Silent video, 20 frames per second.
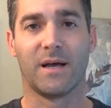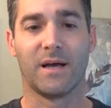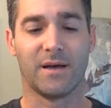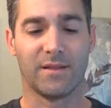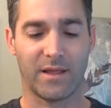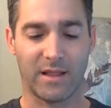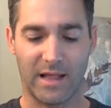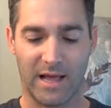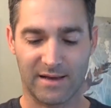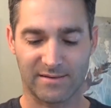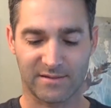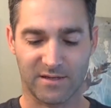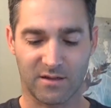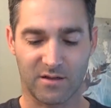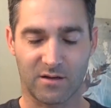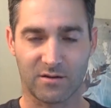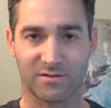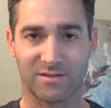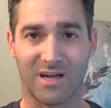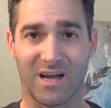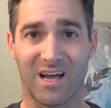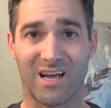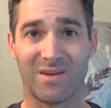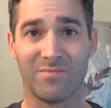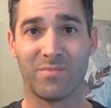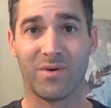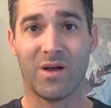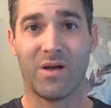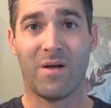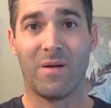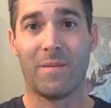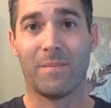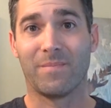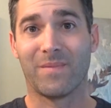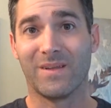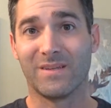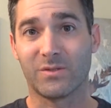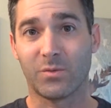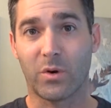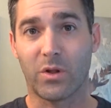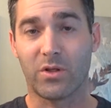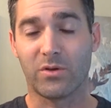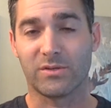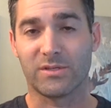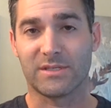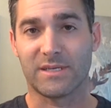They last a long time. And it's one of those